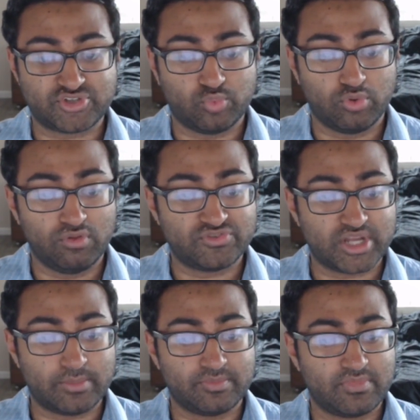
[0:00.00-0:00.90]

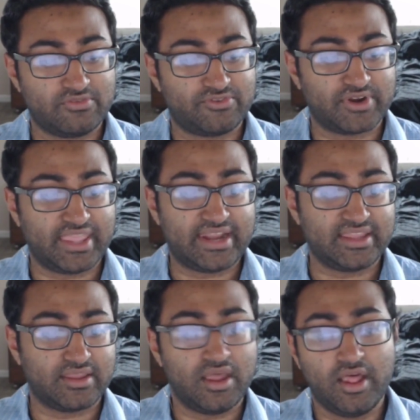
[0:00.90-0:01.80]
Wolfshiem, forgetting